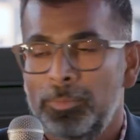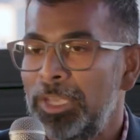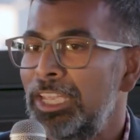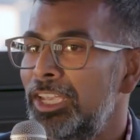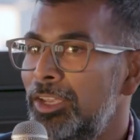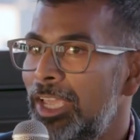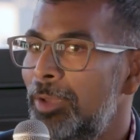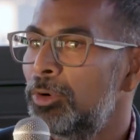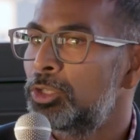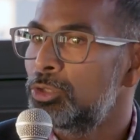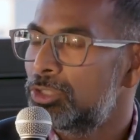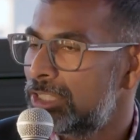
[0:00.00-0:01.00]
being
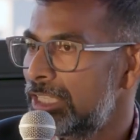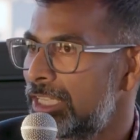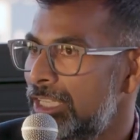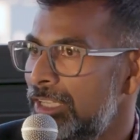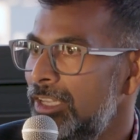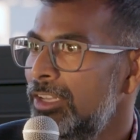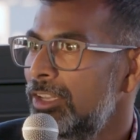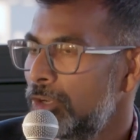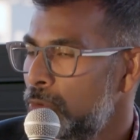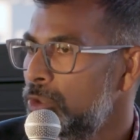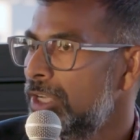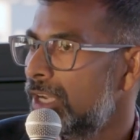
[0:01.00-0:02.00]
able to see
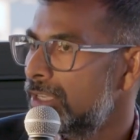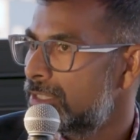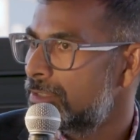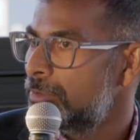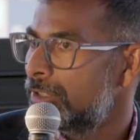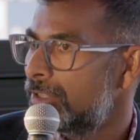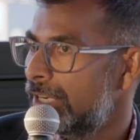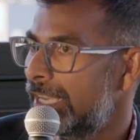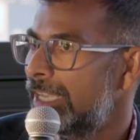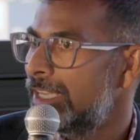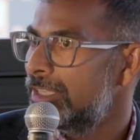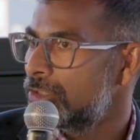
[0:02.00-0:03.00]
who the customer
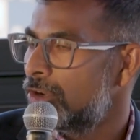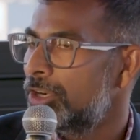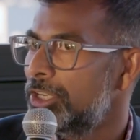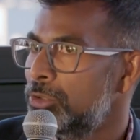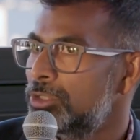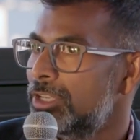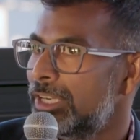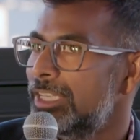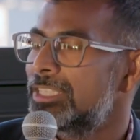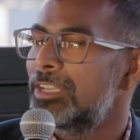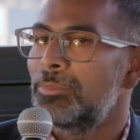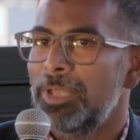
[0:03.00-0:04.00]
is or a user
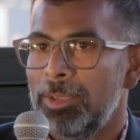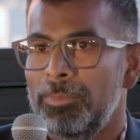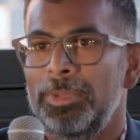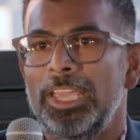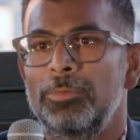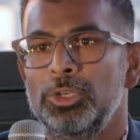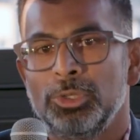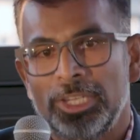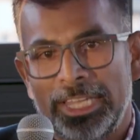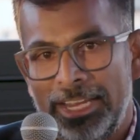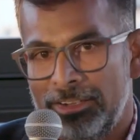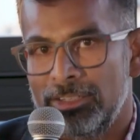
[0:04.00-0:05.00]
is and be able to
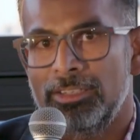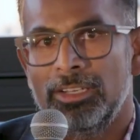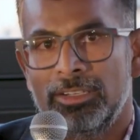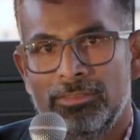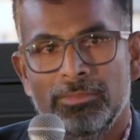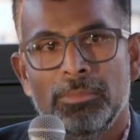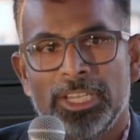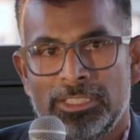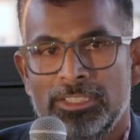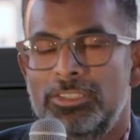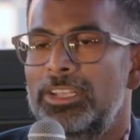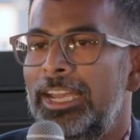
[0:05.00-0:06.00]
cater that
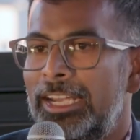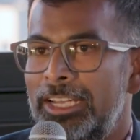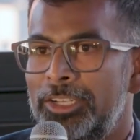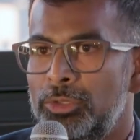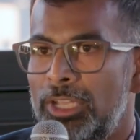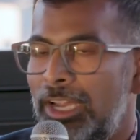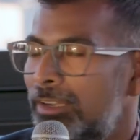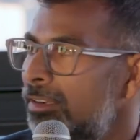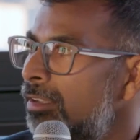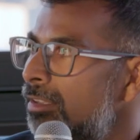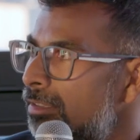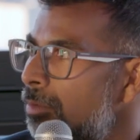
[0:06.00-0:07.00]
message directly to that.
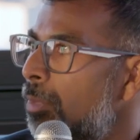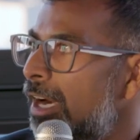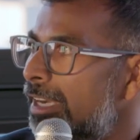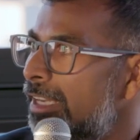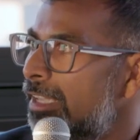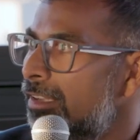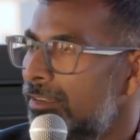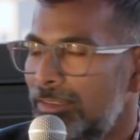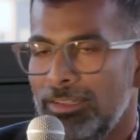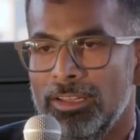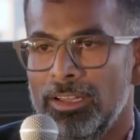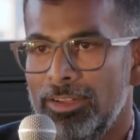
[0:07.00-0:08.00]
The marketing
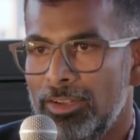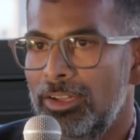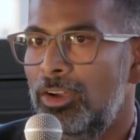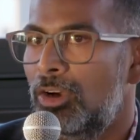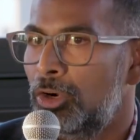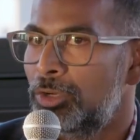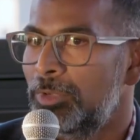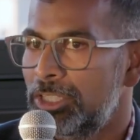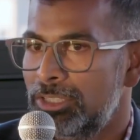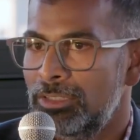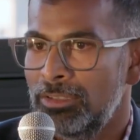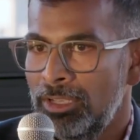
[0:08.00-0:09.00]

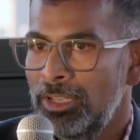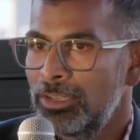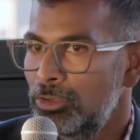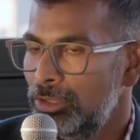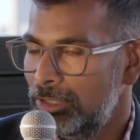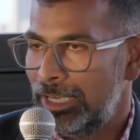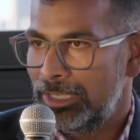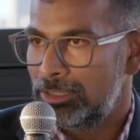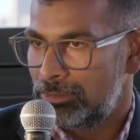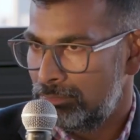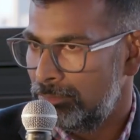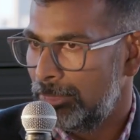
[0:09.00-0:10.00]
automation, that
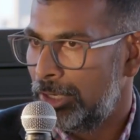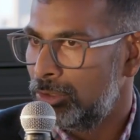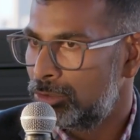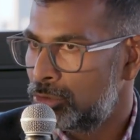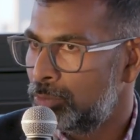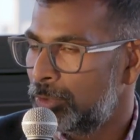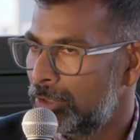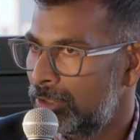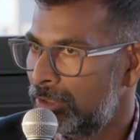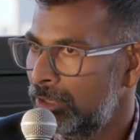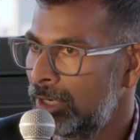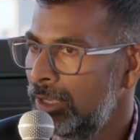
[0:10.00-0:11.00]
is,
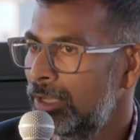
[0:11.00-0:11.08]
super